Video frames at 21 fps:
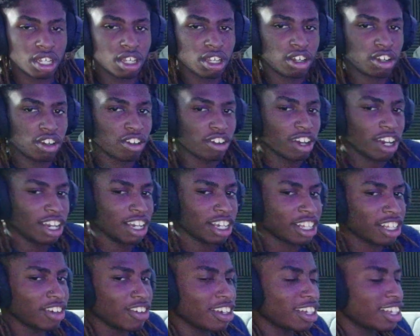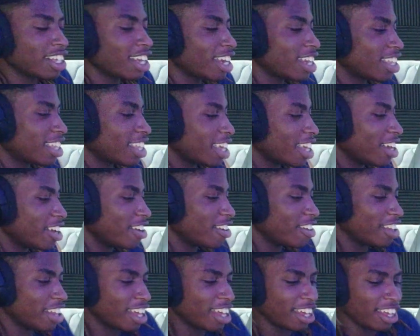Right? So it's like, damn,
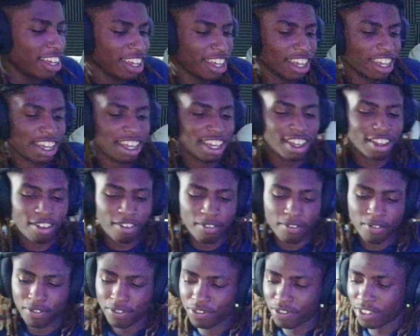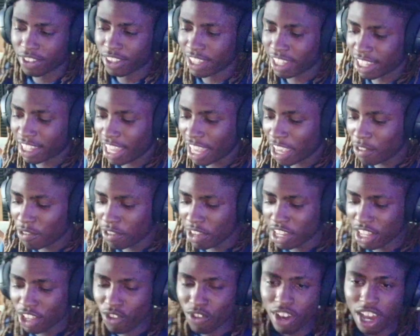like, they really
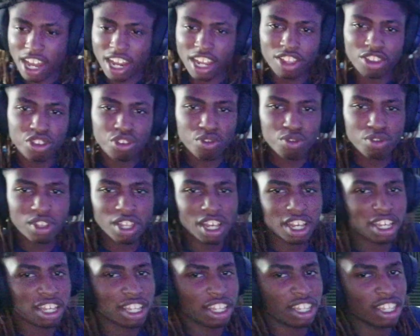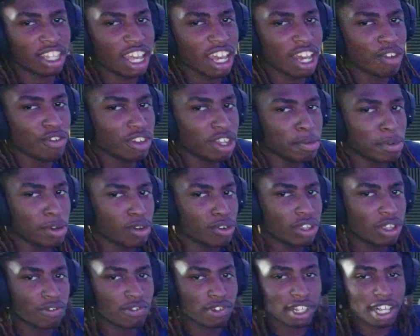don't gotta do nothing. They gotta really be on
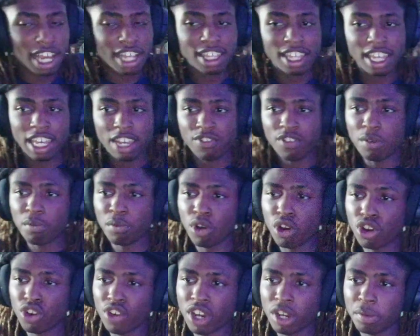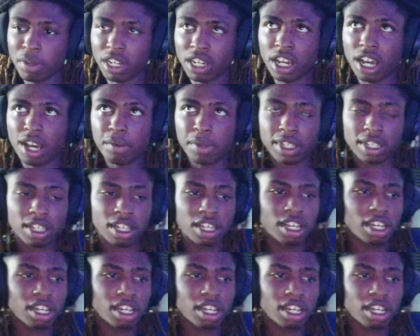defense. I think if I'm wrong, correct me in the comments.